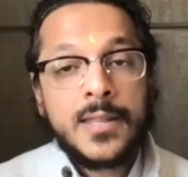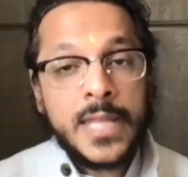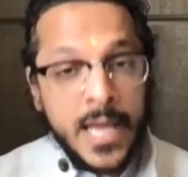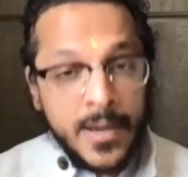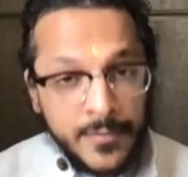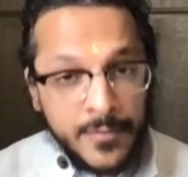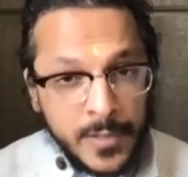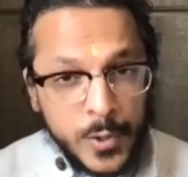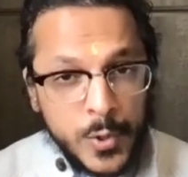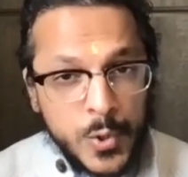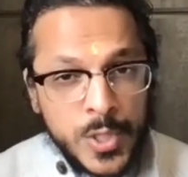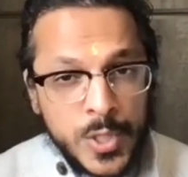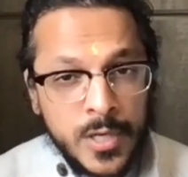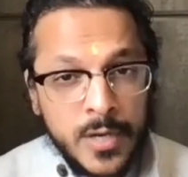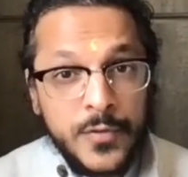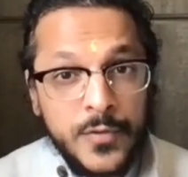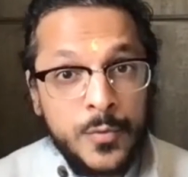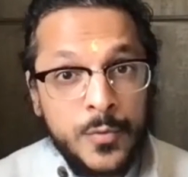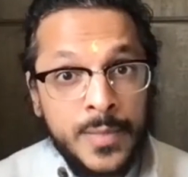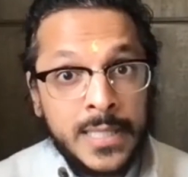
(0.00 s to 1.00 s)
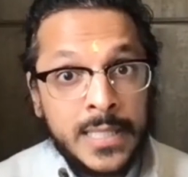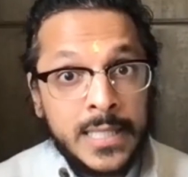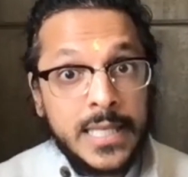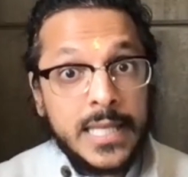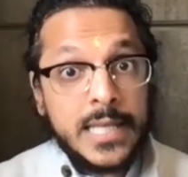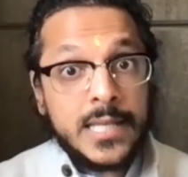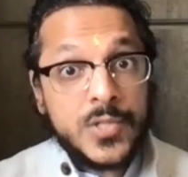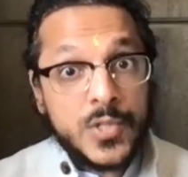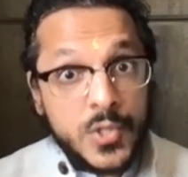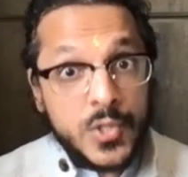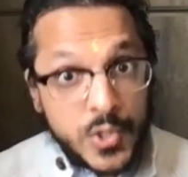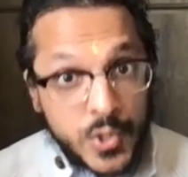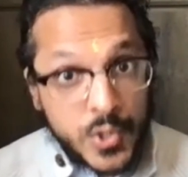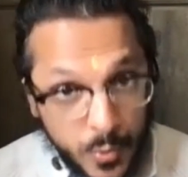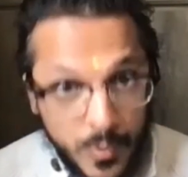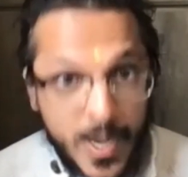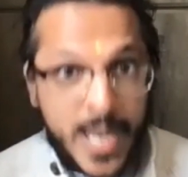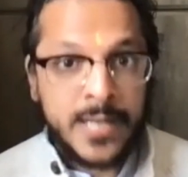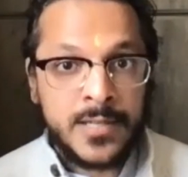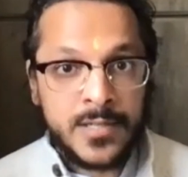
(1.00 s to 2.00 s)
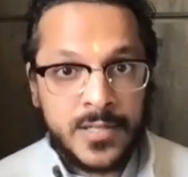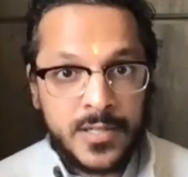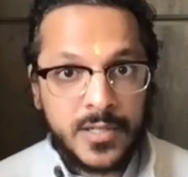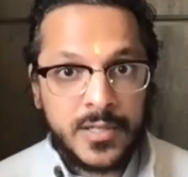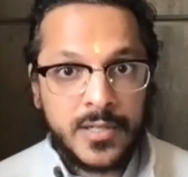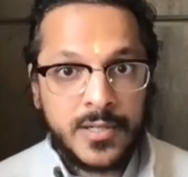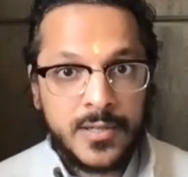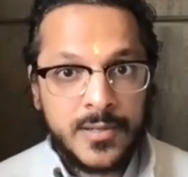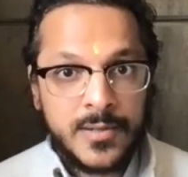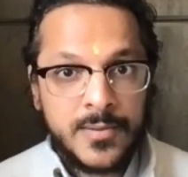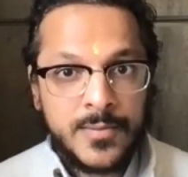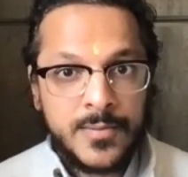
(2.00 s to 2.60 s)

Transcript: The evolution of humility is surrender.